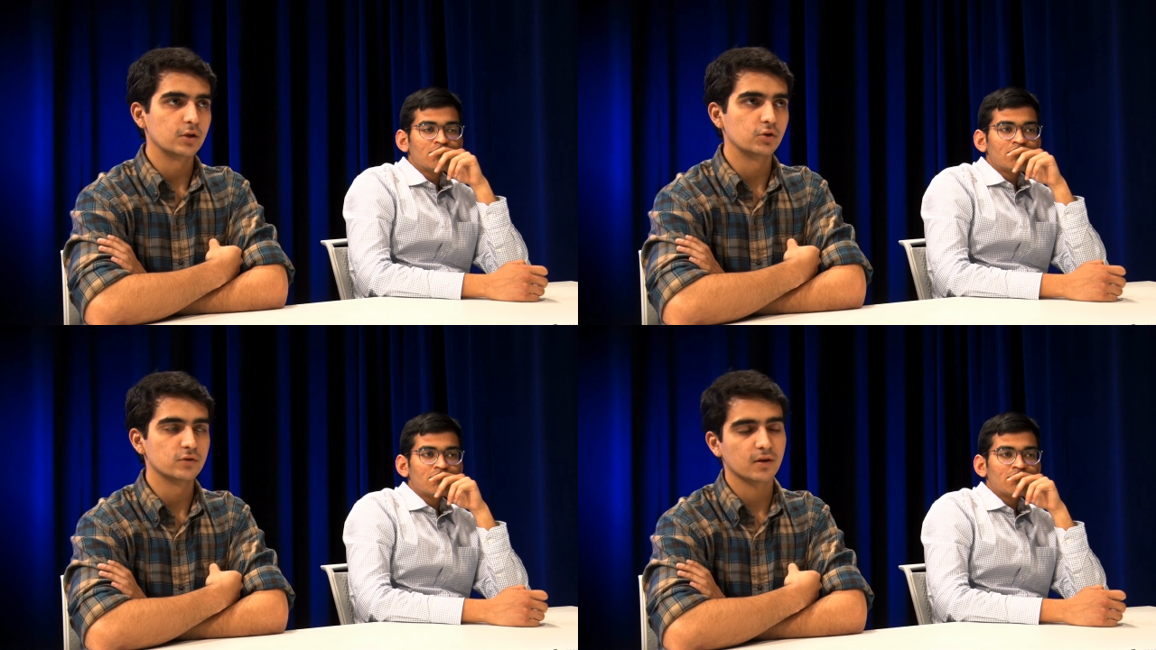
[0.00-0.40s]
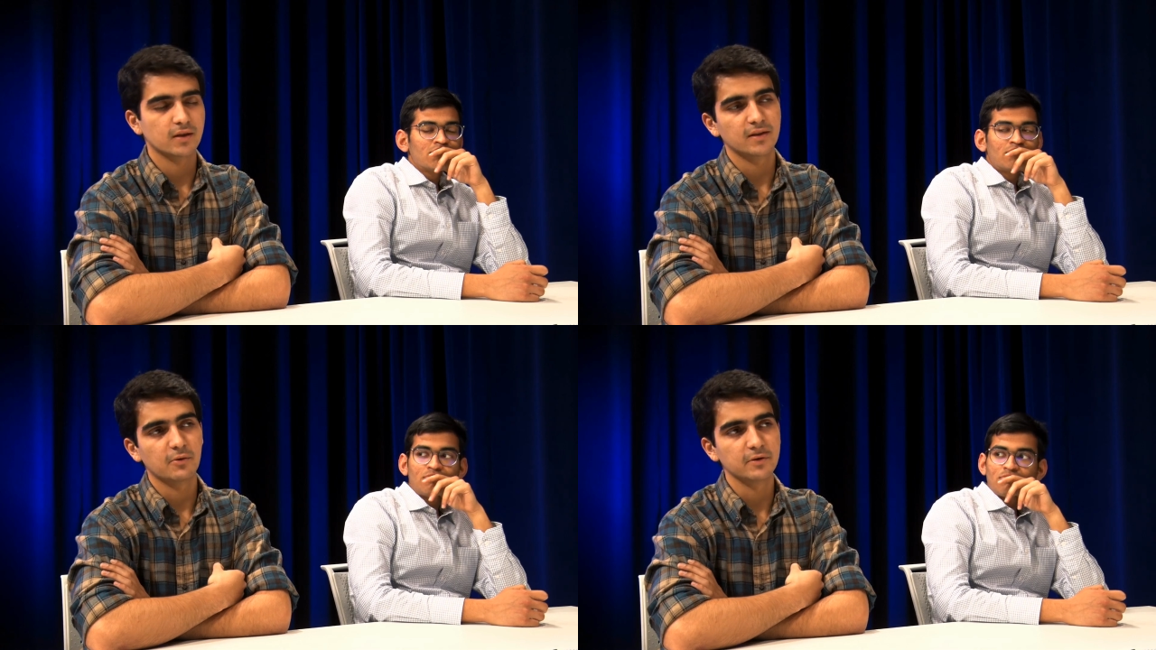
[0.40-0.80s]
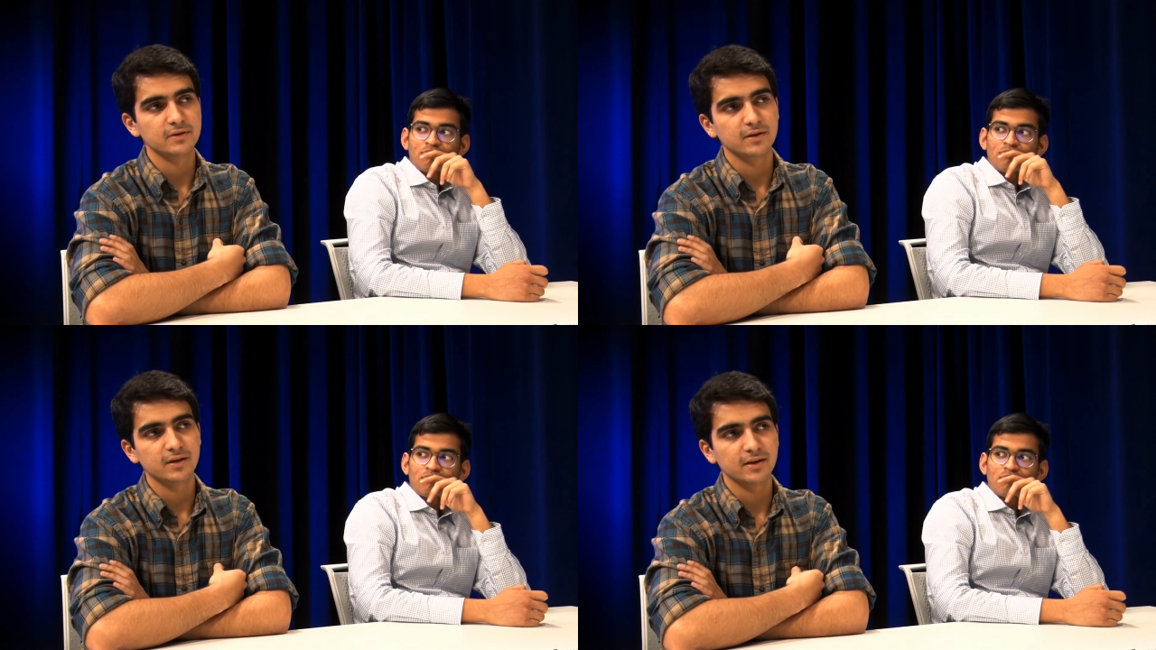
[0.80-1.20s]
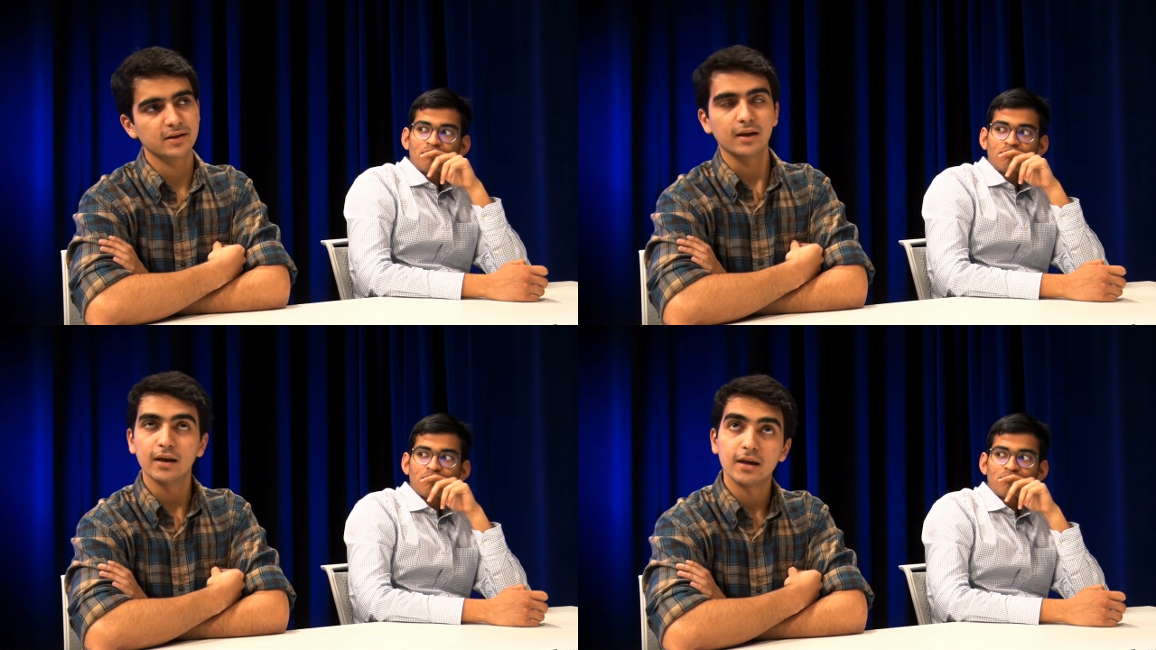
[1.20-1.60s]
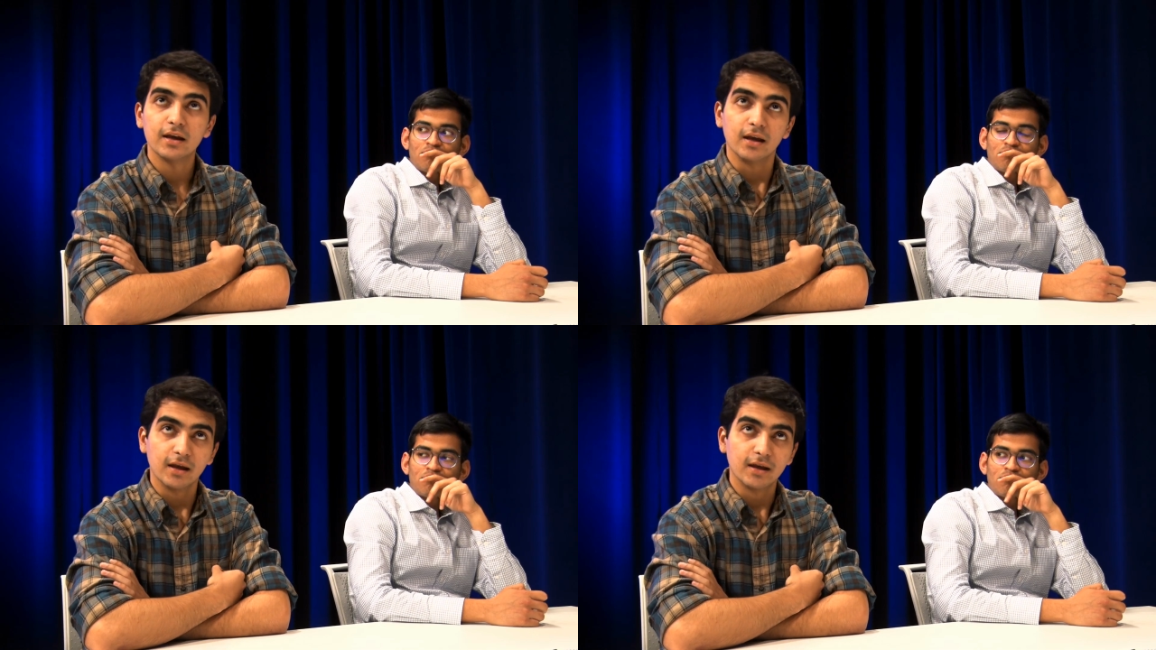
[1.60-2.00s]
Speaker 1: You said that that was the
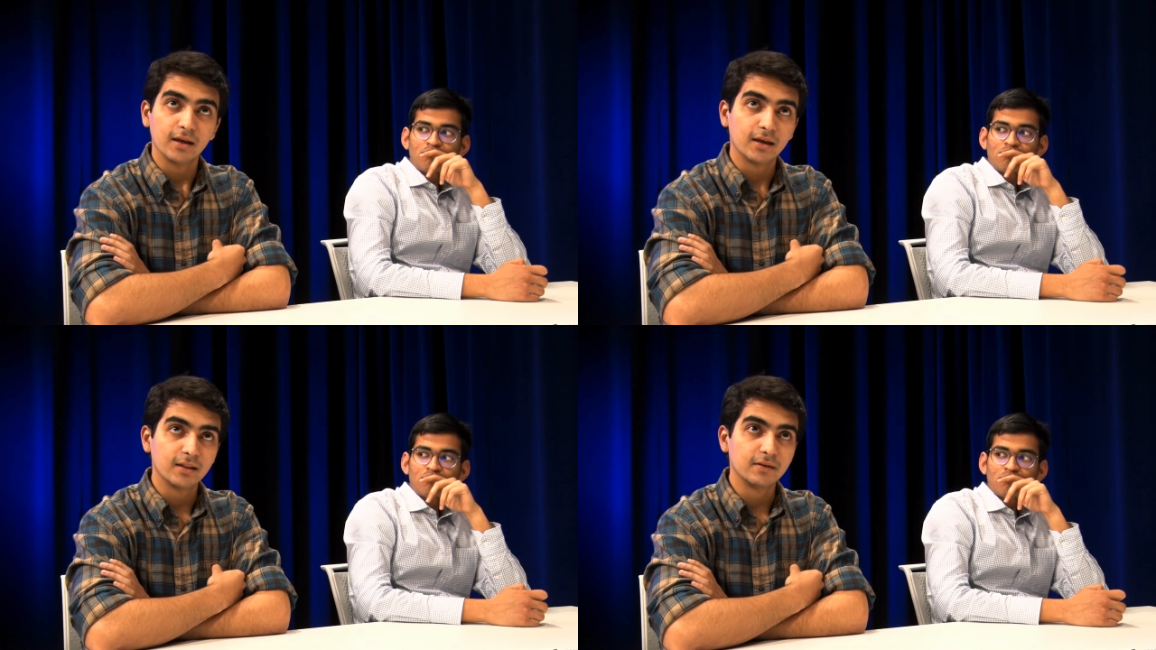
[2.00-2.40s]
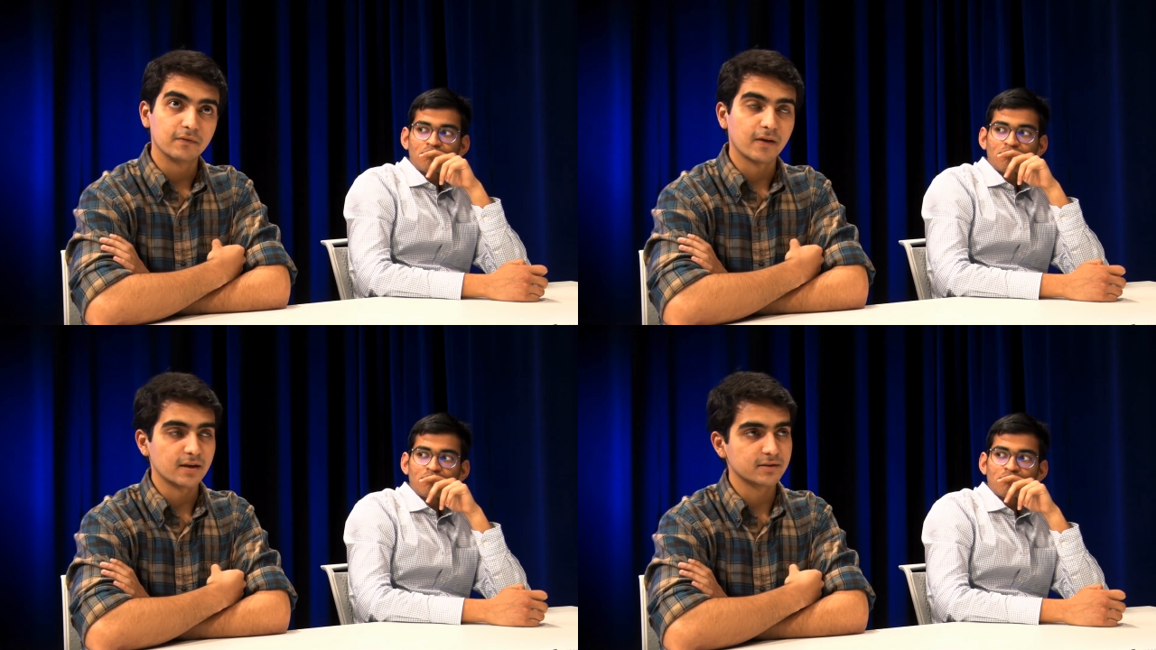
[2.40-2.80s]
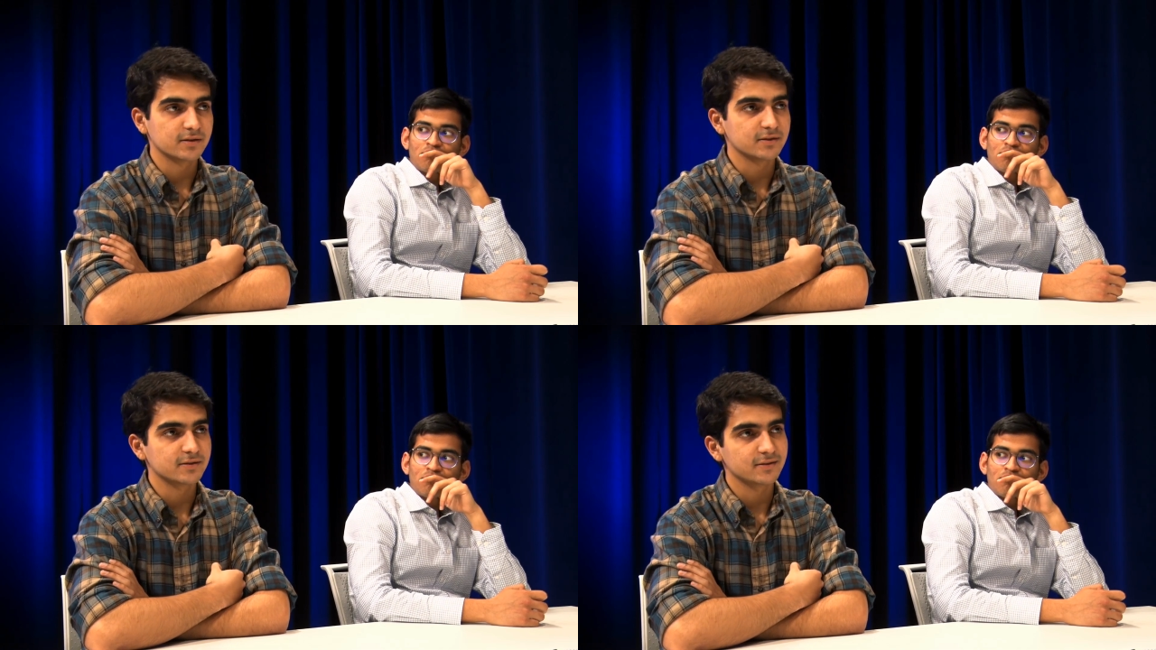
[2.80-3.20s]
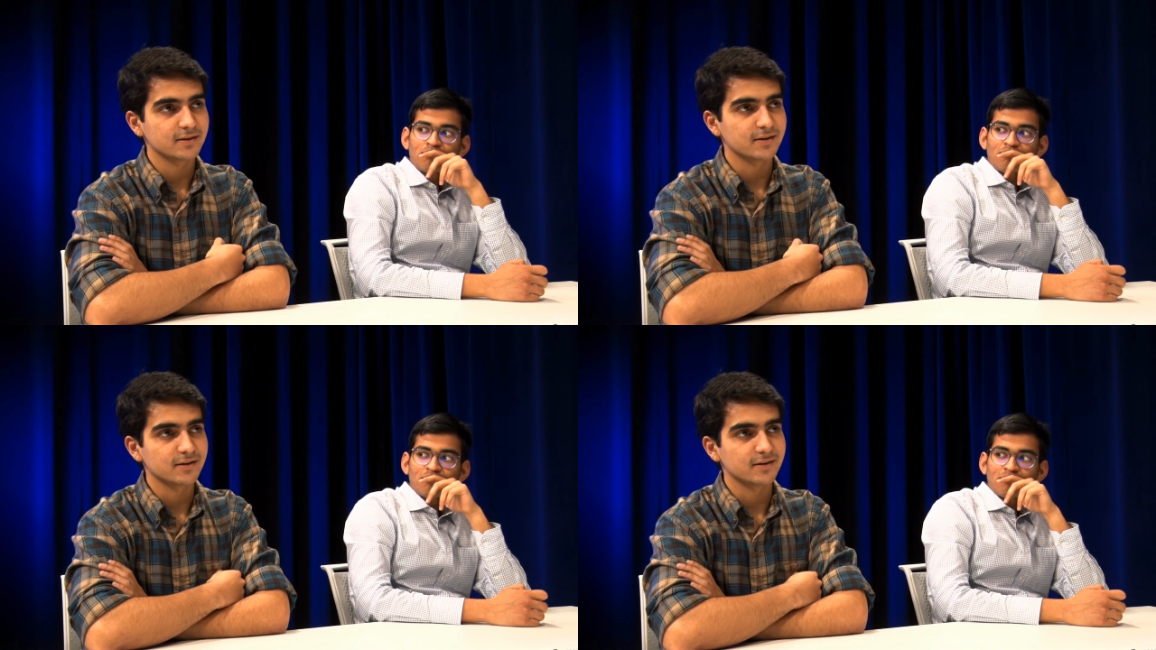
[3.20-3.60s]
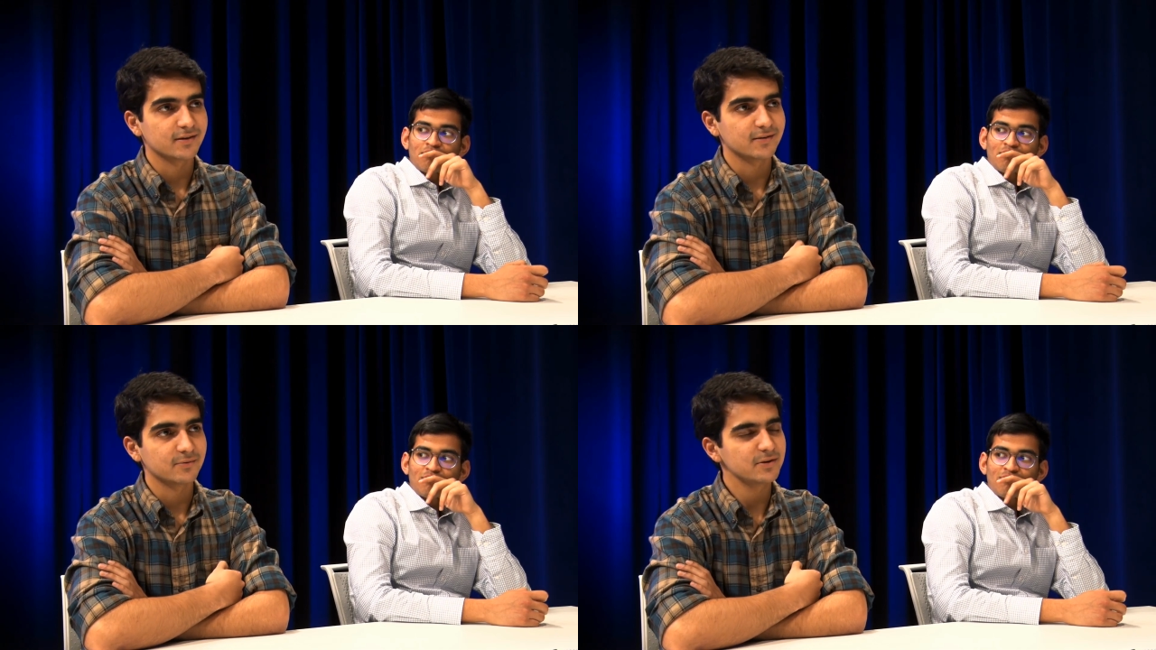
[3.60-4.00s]
the fastest.
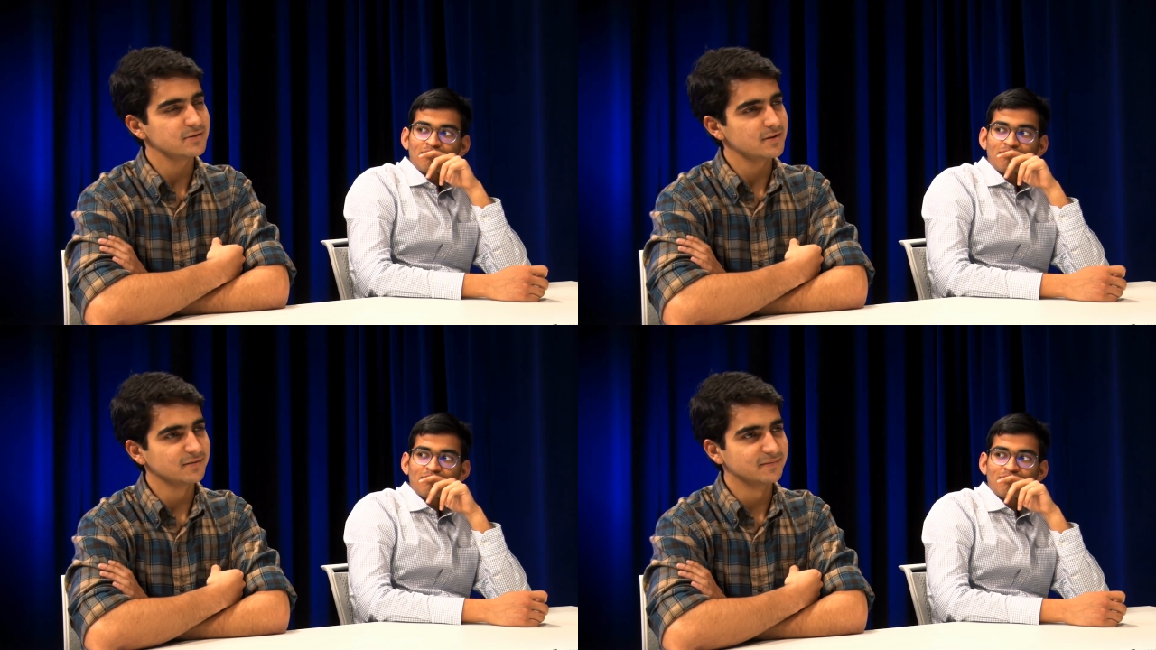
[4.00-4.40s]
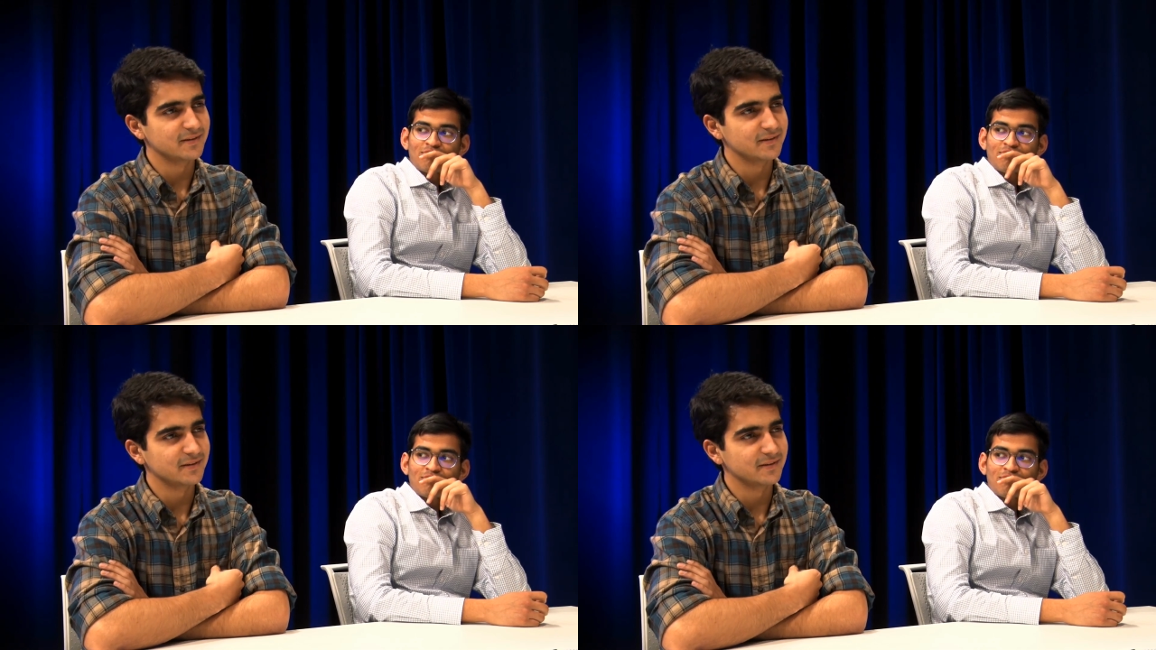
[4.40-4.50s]
Uh, what do you say?